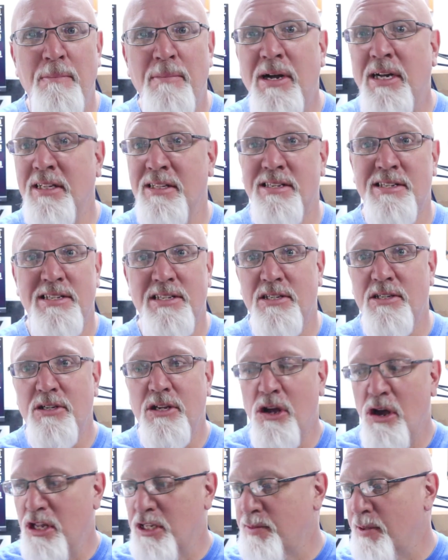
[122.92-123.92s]
months,
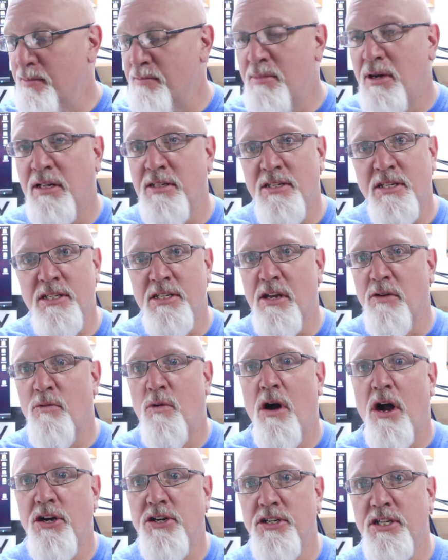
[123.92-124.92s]
it's been months since I've
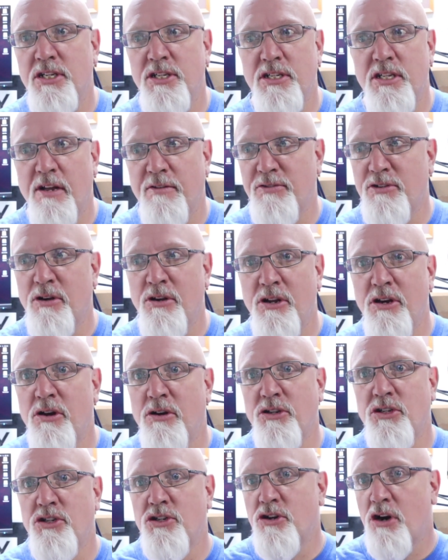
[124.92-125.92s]
washed this stuff, so
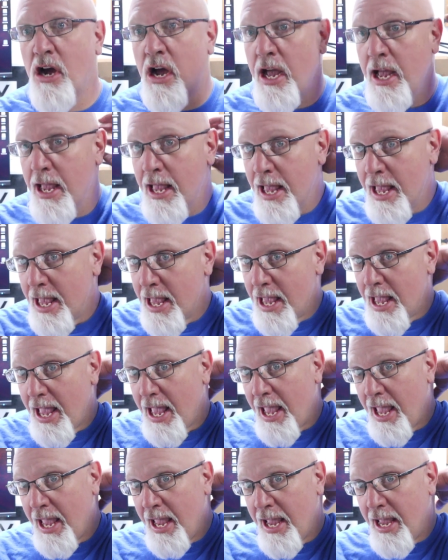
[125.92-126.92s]
it's dry.
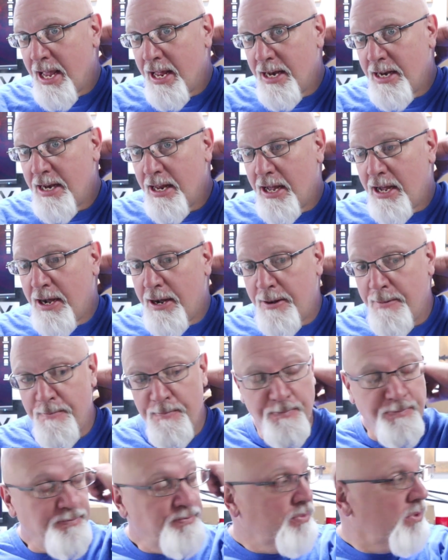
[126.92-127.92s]
And
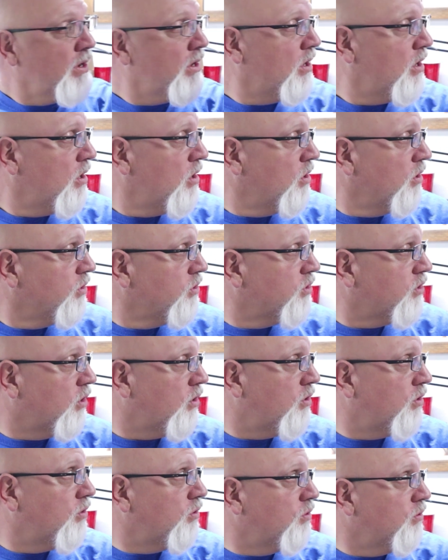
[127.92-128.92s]

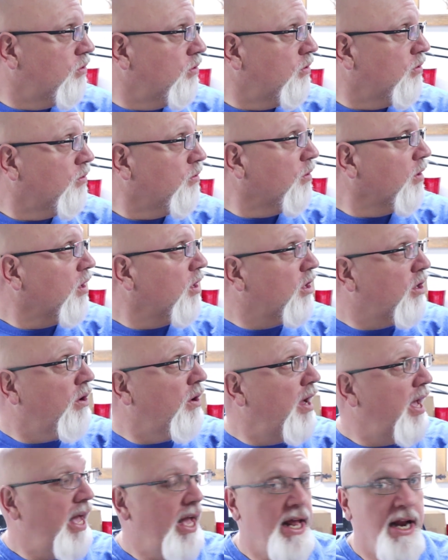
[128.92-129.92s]
so we're going to
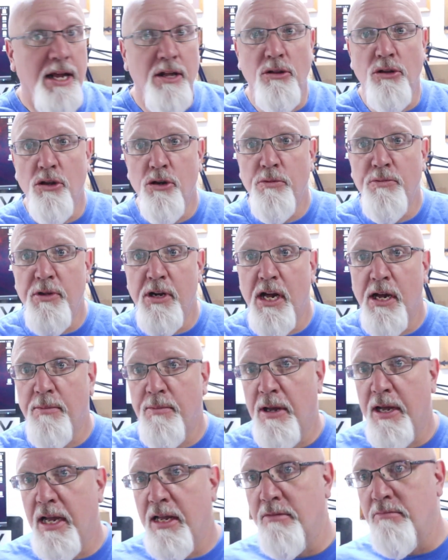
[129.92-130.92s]
go ahead. I lubed it
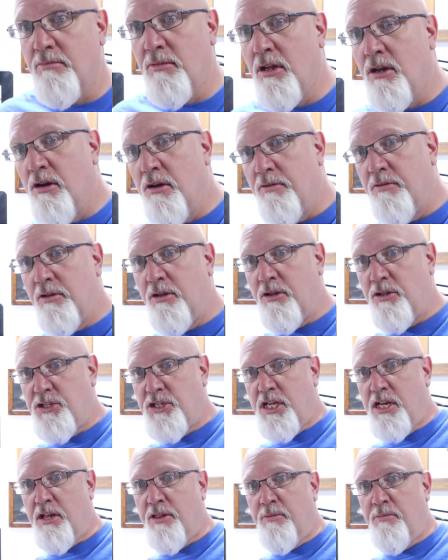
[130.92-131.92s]
up. I got, you can
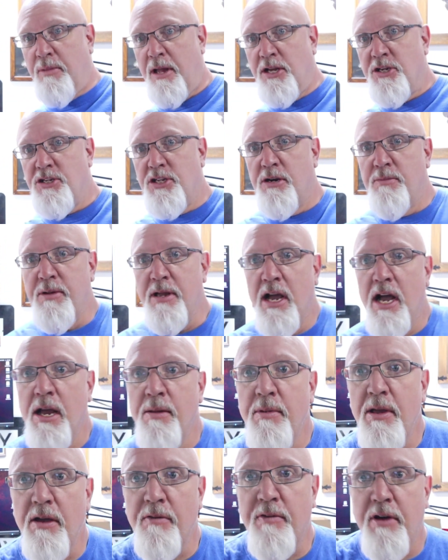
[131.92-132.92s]
see it on the bench there
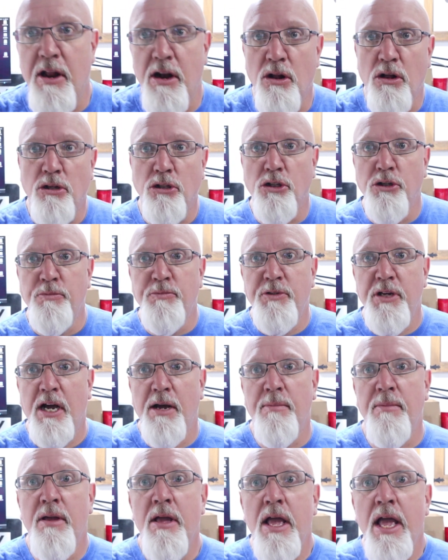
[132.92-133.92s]
behind me. I've got it all lubed
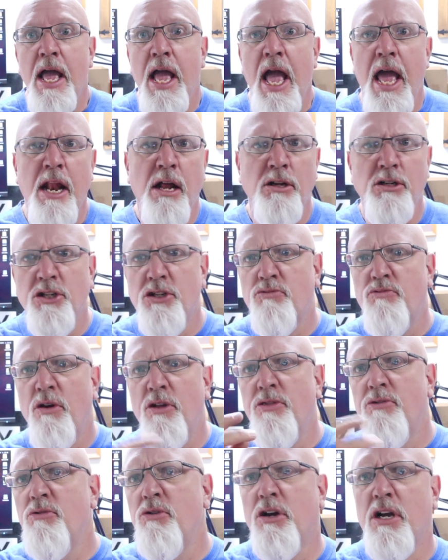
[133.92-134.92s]
up. And I'll just
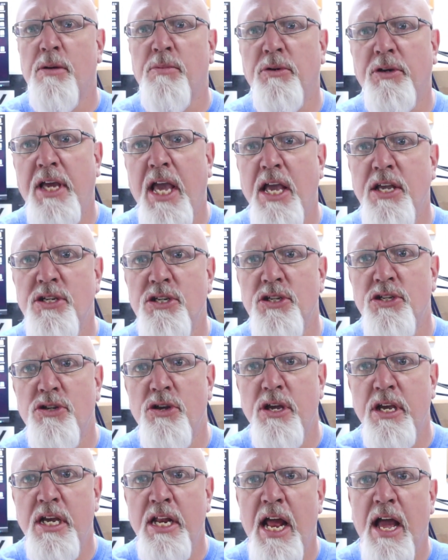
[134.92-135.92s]
run through a couple cases
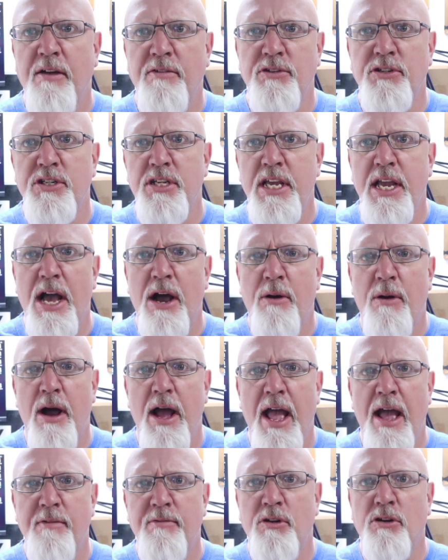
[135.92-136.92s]
so you can see how
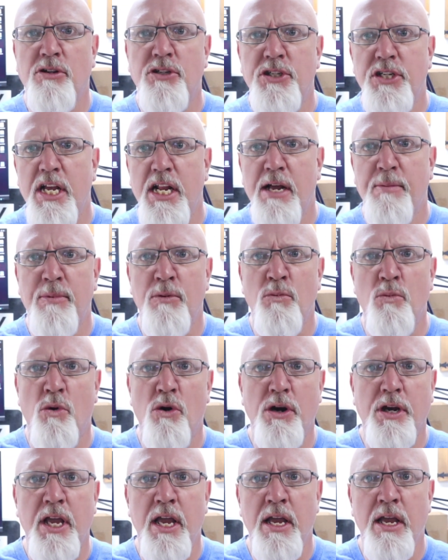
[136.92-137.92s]
I have it all set up and
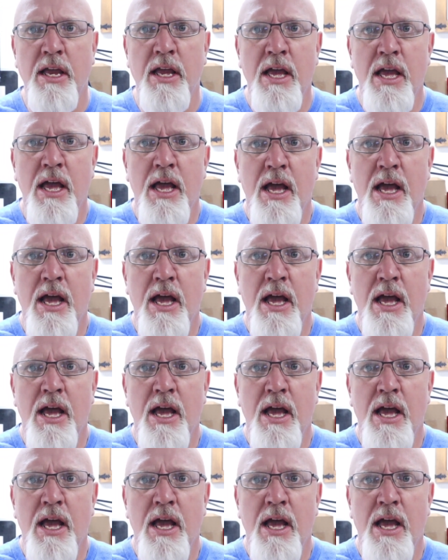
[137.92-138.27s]
working.